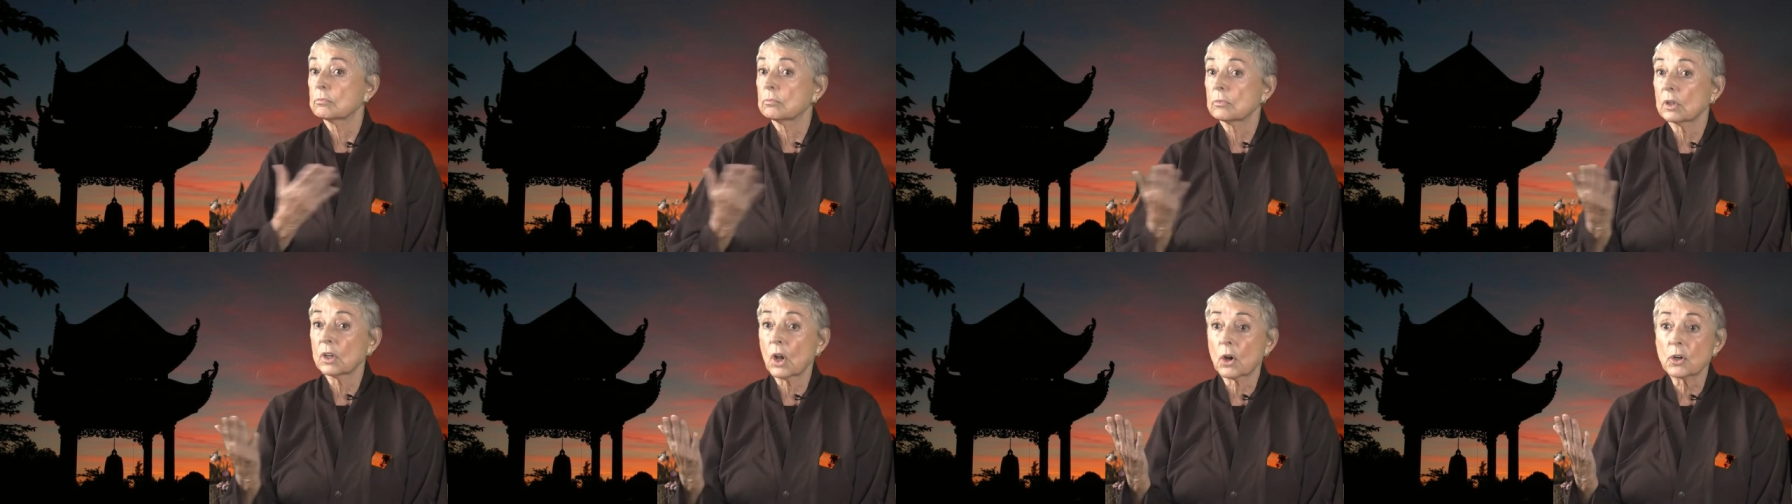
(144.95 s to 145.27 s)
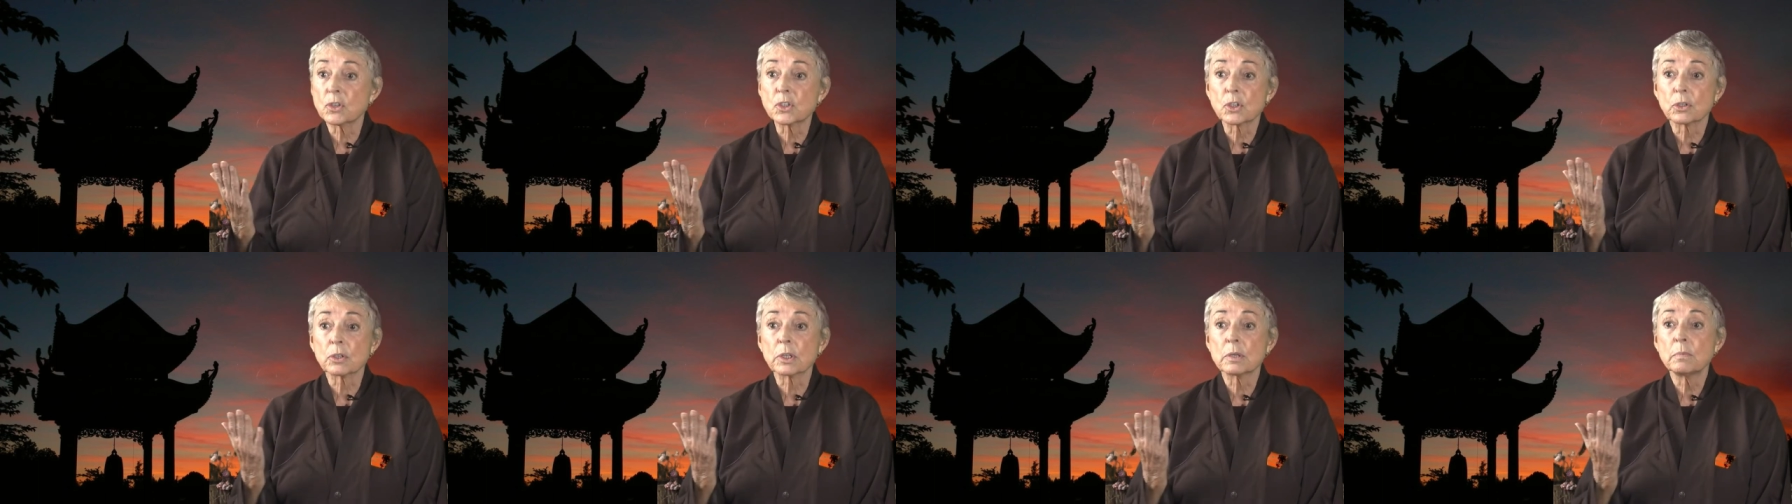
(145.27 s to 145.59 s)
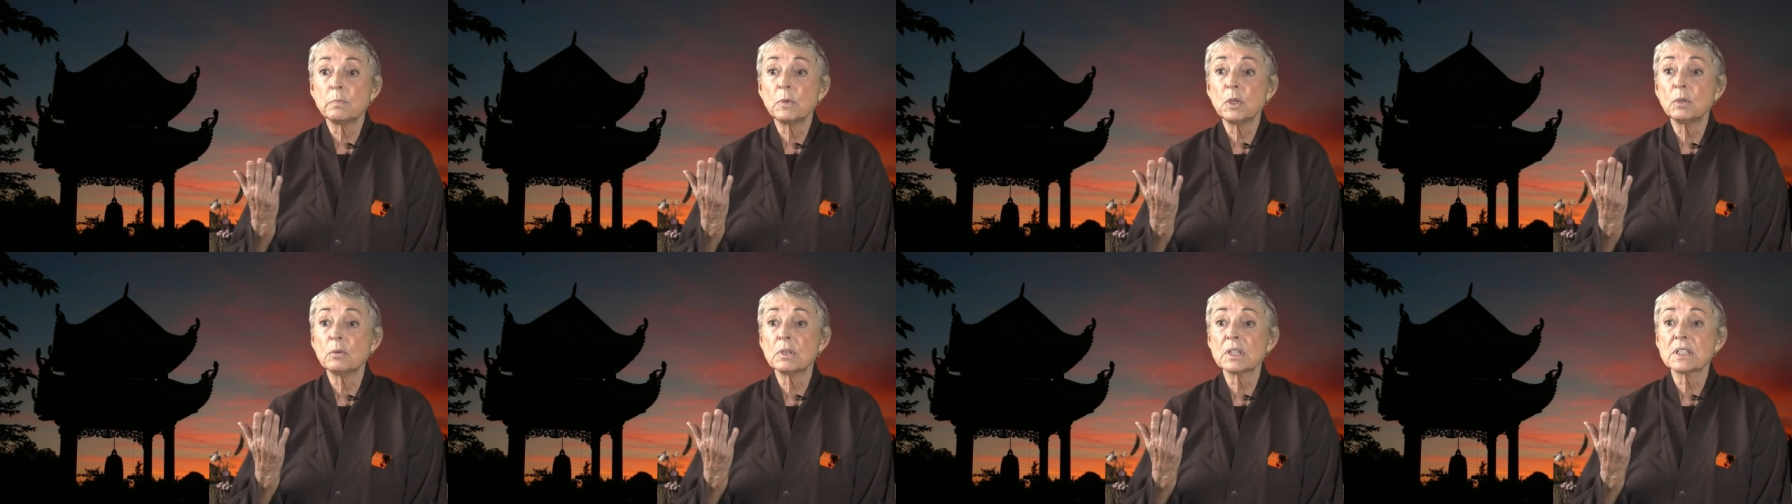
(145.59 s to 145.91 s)
larger
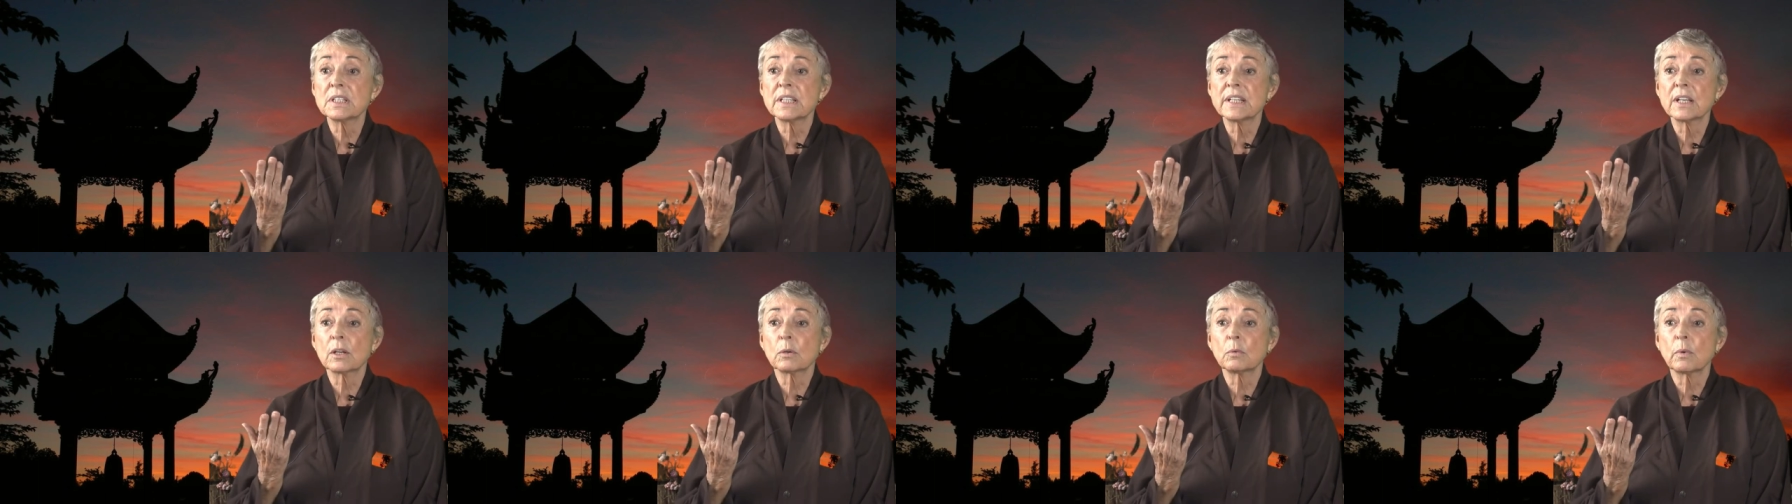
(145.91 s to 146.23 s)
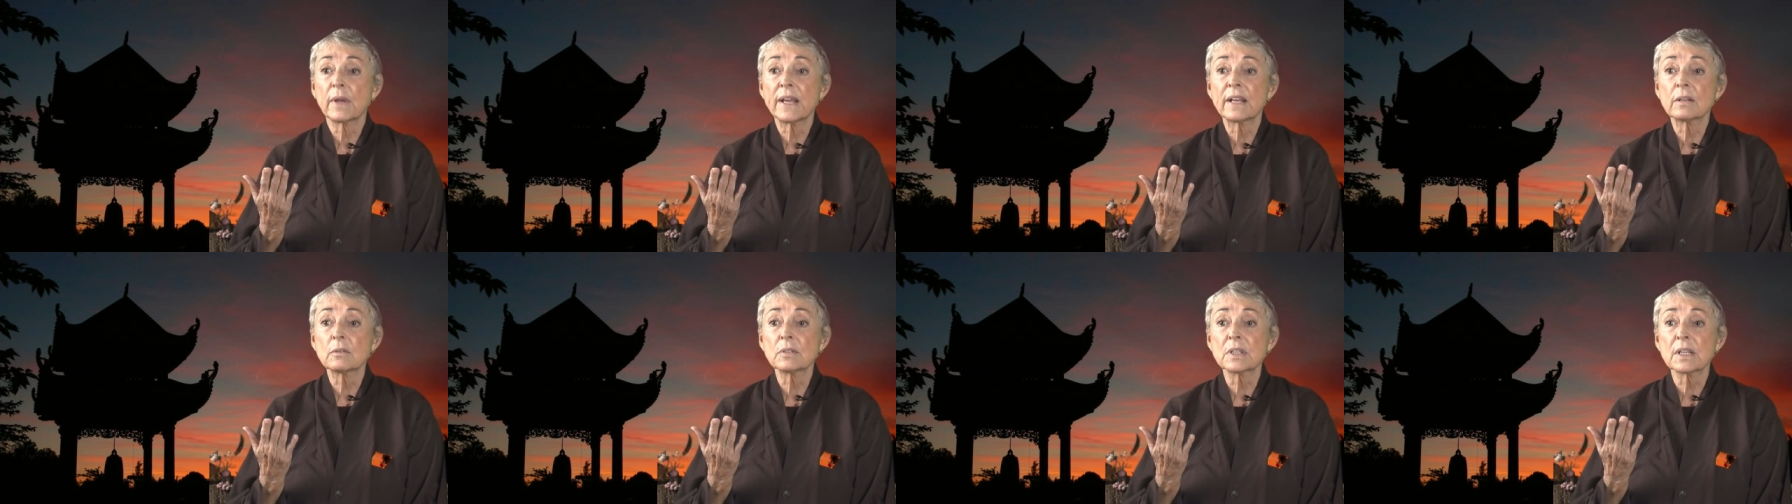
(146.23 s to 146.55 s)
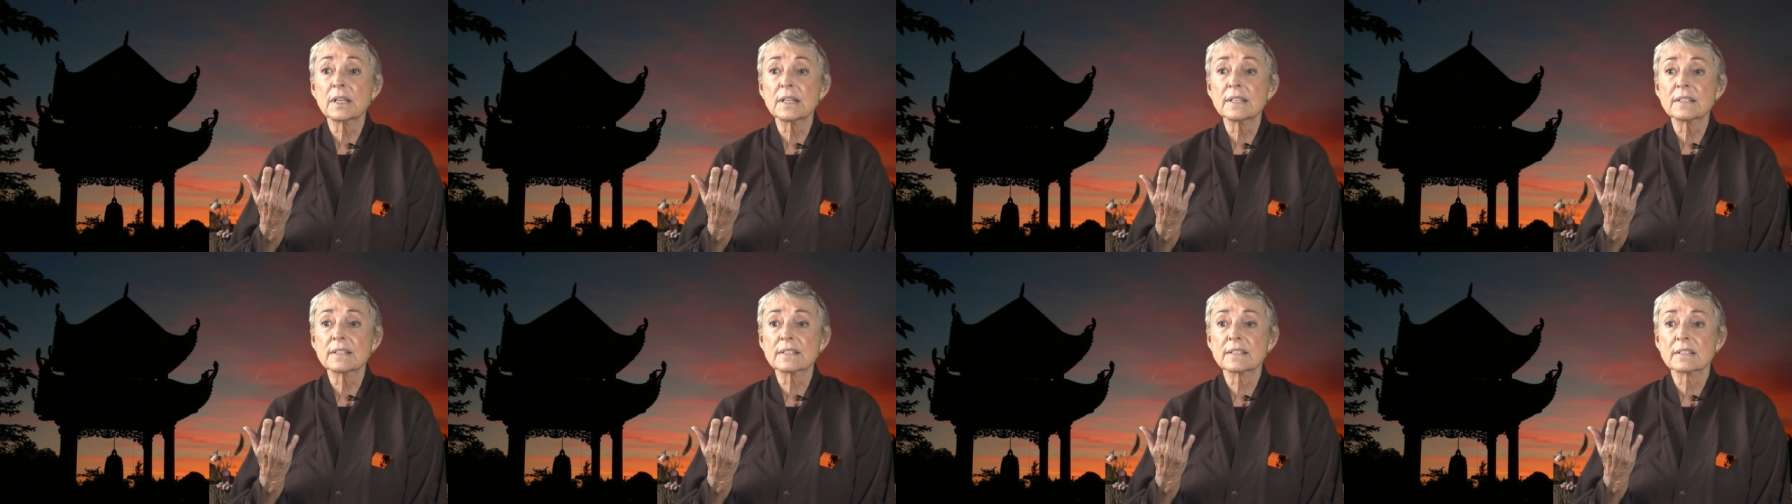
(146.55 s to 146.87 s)
community around
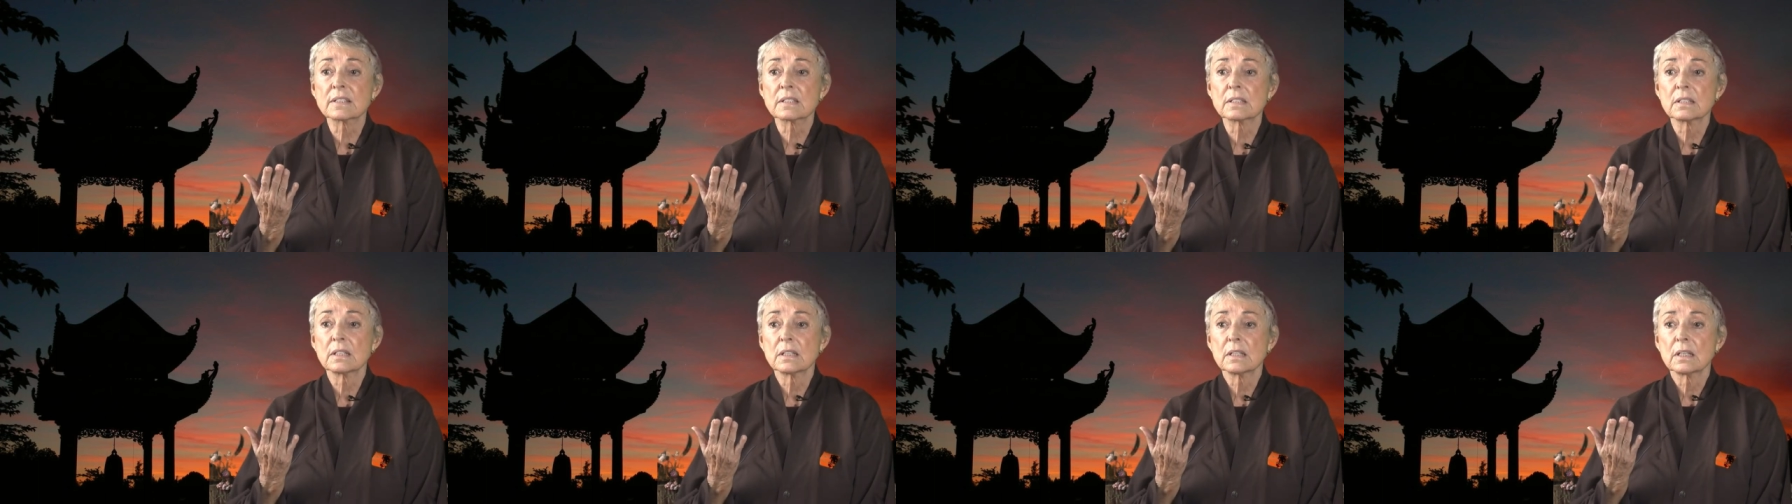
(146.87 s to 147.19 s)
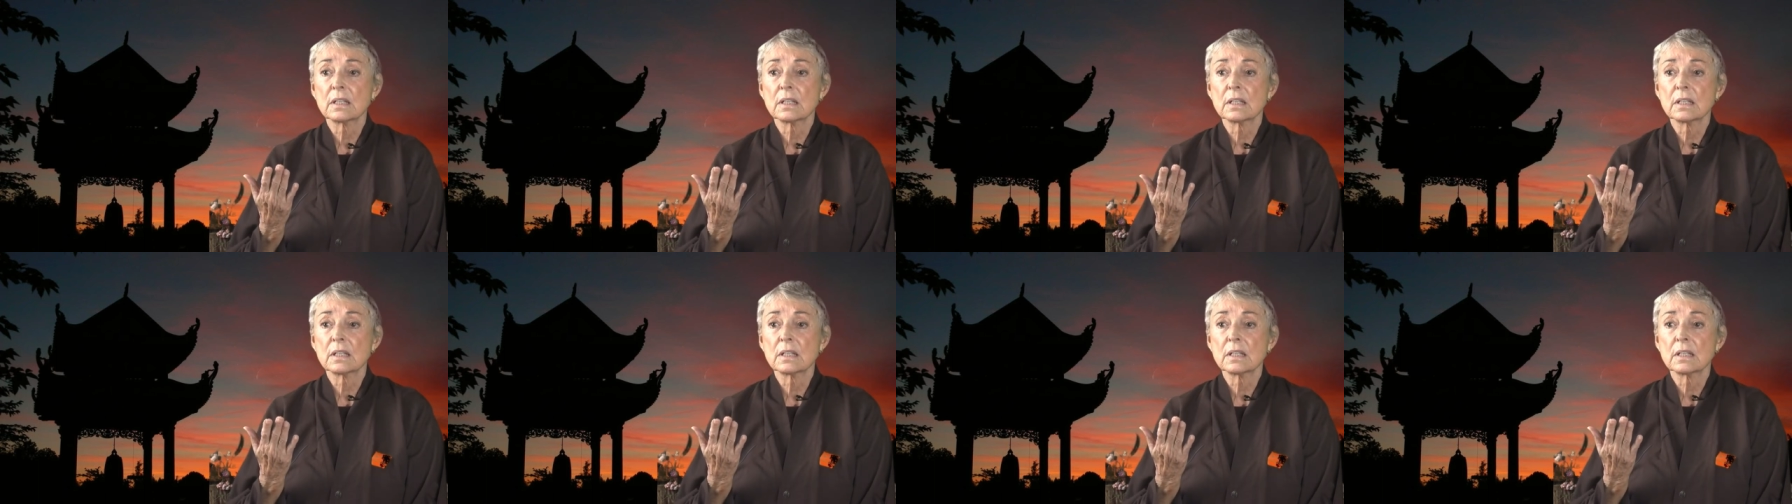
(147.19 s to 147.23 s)
us.